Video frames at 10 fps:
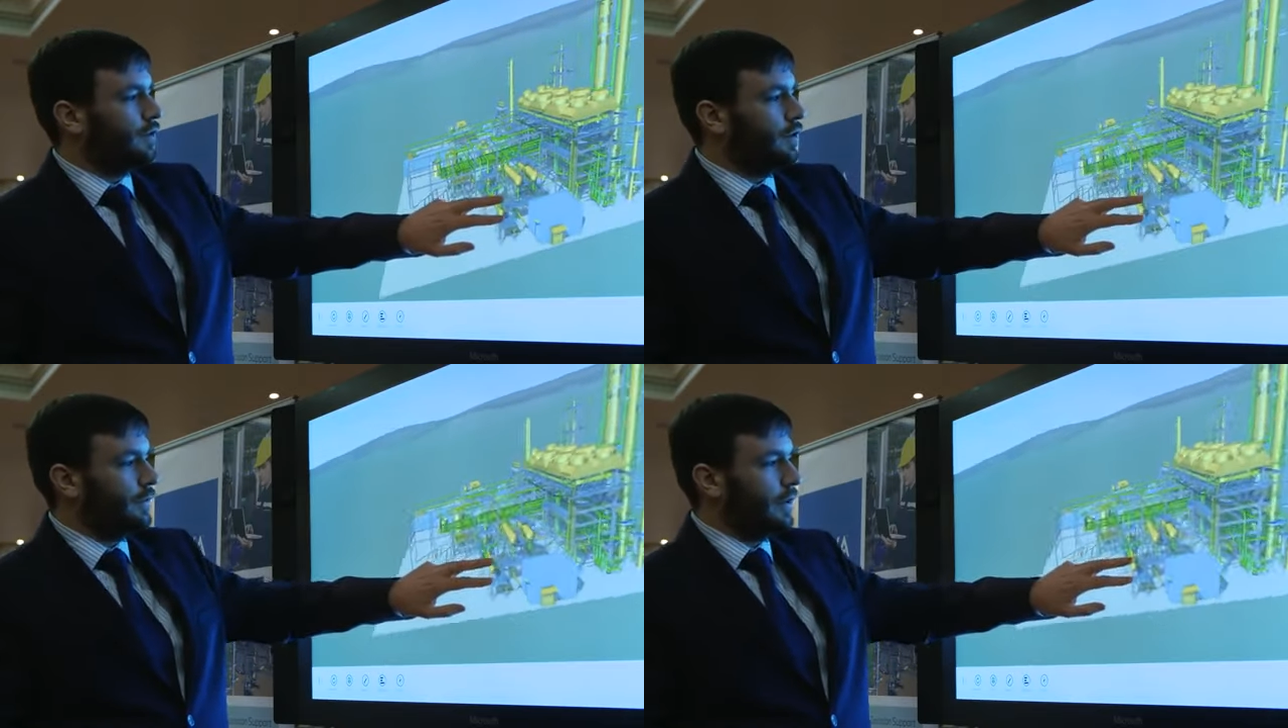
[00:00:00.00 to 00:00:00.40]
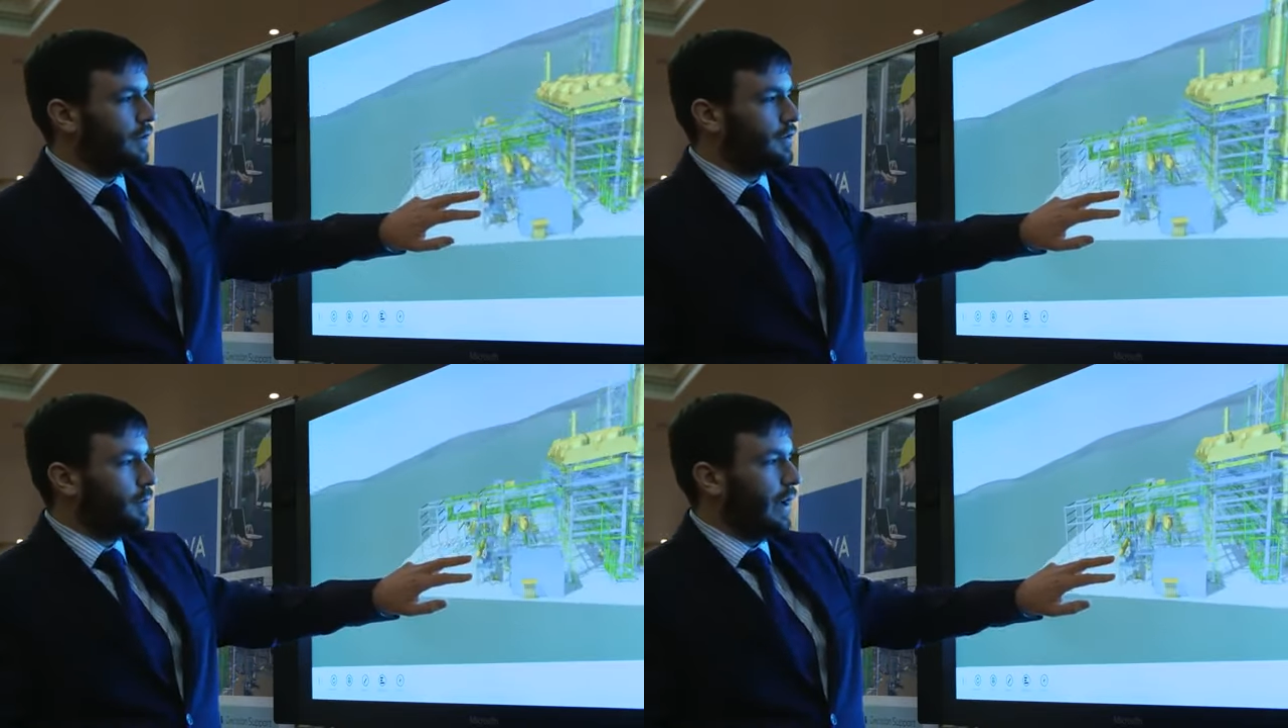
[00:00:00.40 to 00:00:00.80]
two
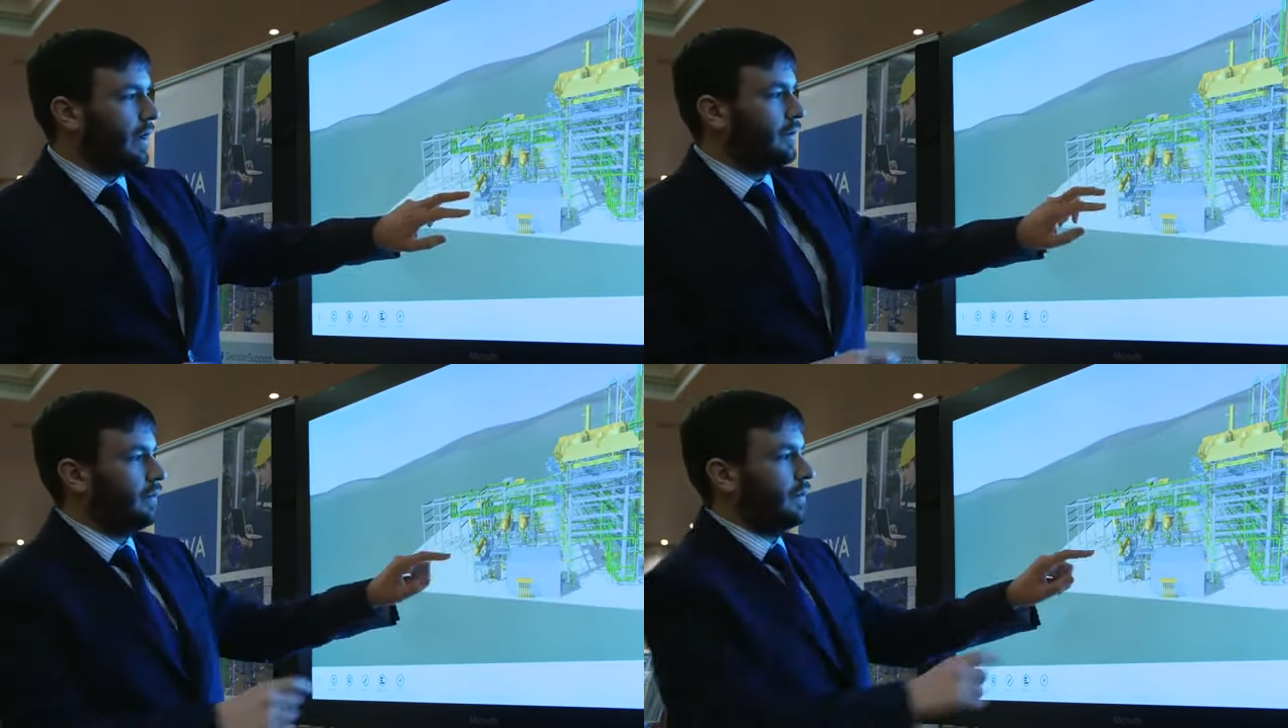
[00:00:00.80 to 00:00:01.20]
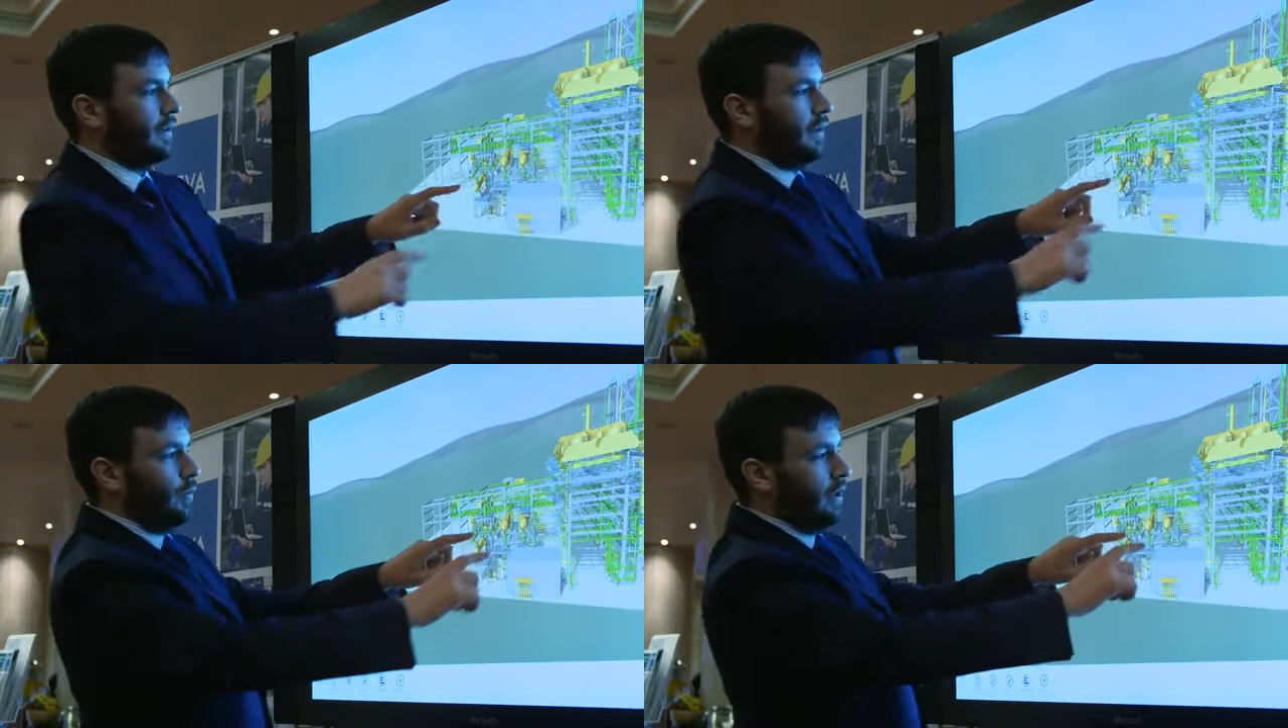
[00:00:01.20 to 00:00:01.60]
fingers to pan,
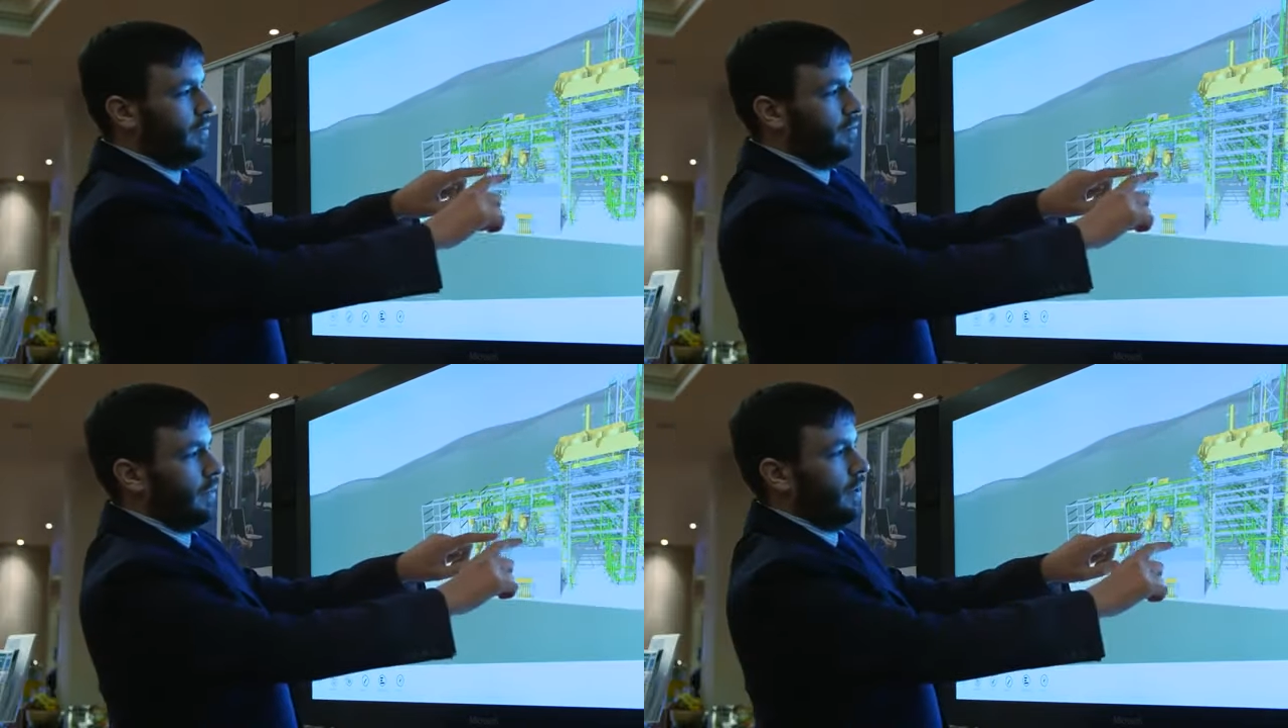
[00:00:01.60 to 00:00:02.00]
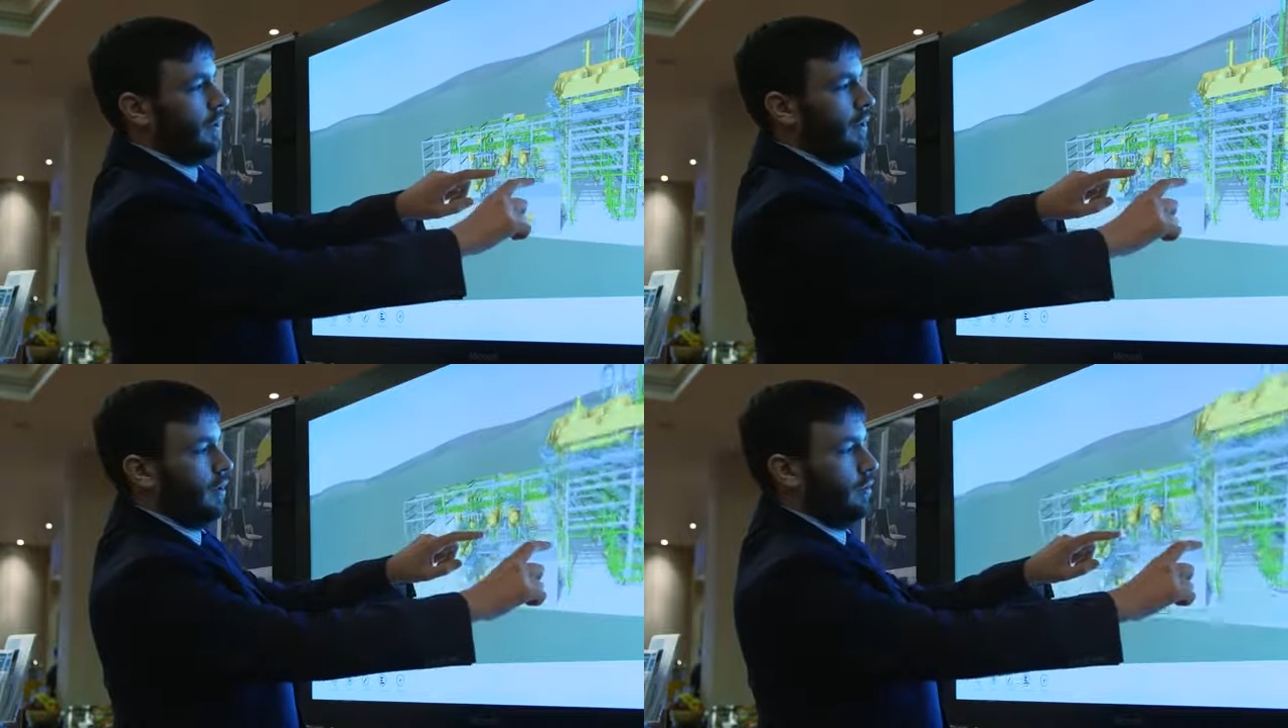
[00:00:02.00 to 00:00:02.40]
and then we can
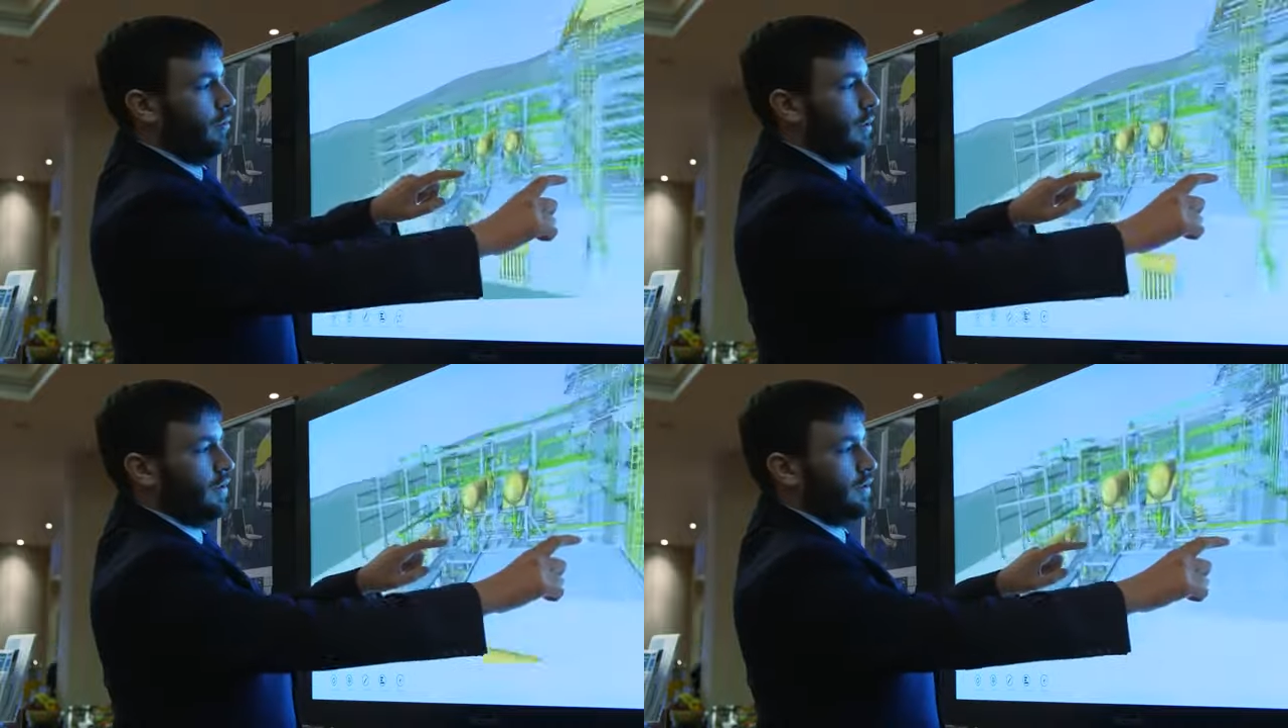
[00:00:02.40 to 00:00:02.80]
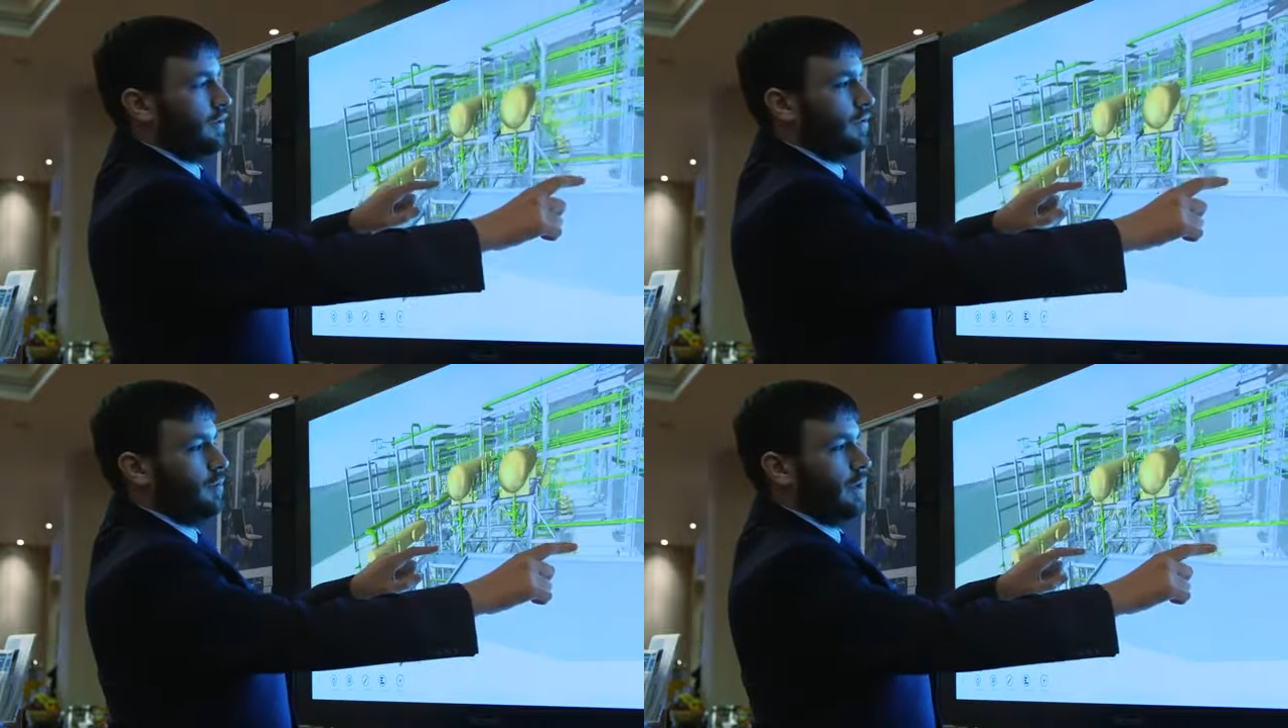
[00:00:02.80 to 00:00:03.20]
pinch
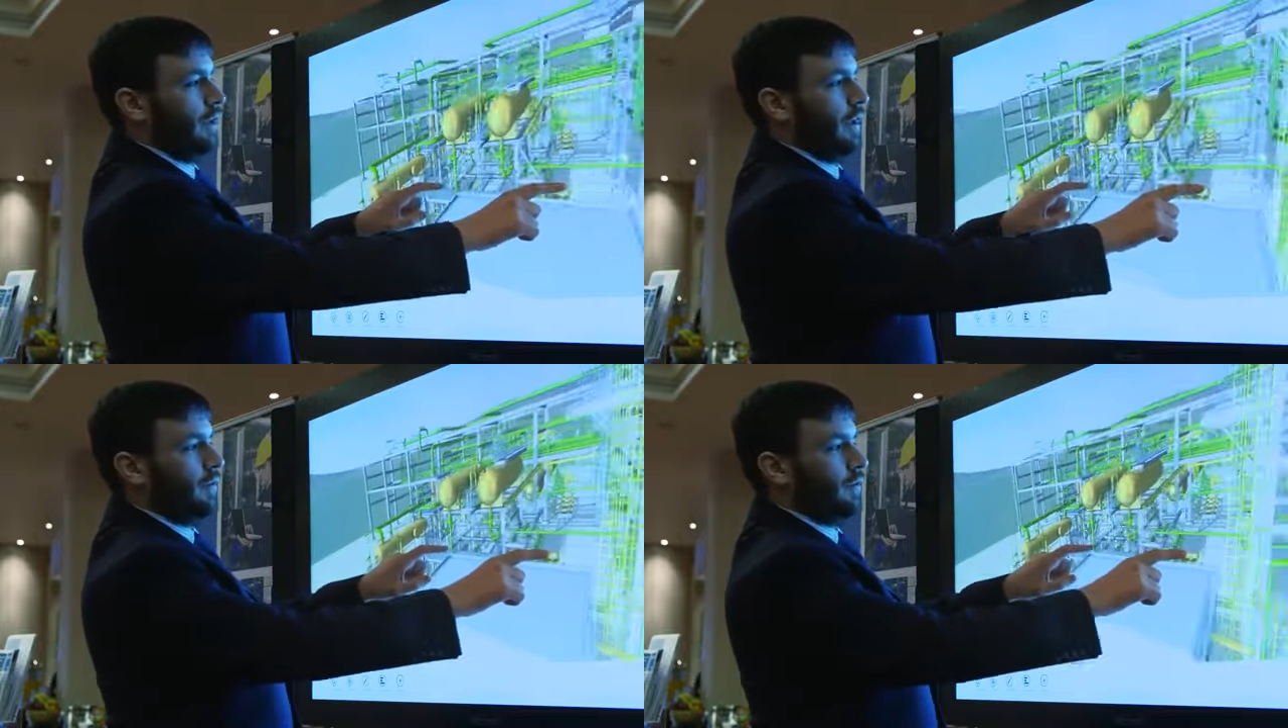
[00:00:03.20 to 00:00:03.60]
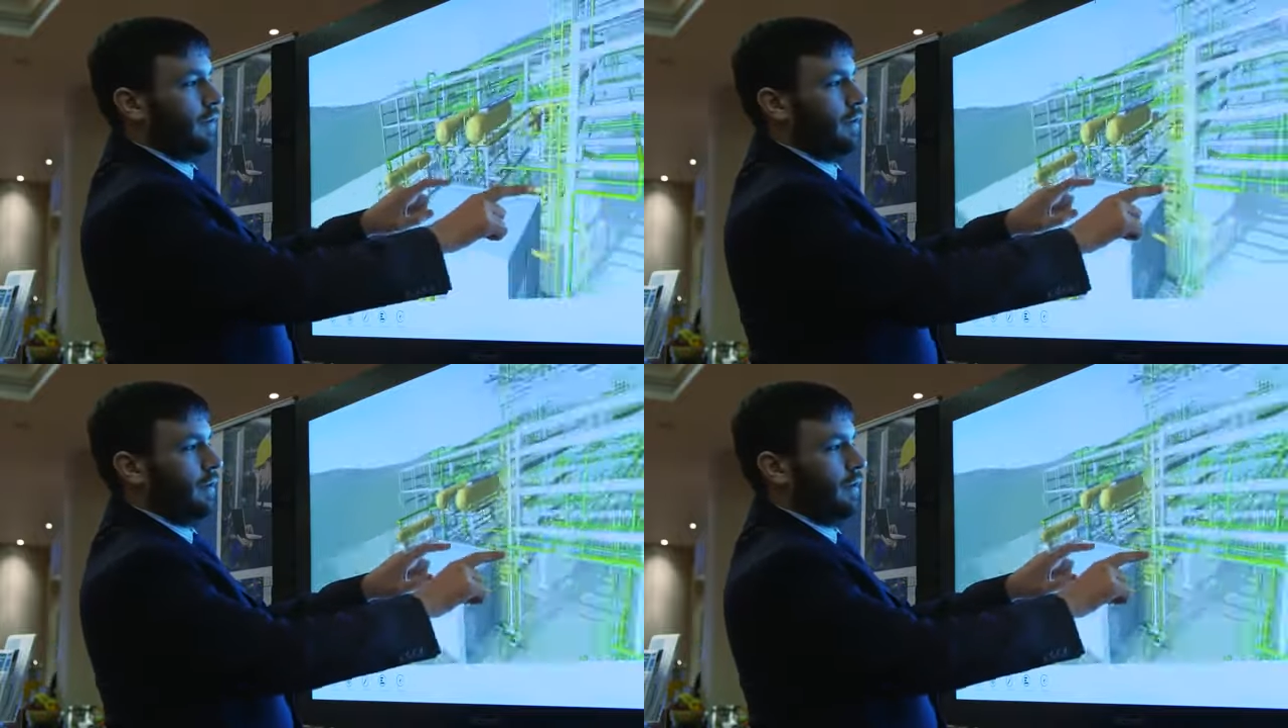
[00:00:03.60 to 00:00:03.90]
to zoom in and out.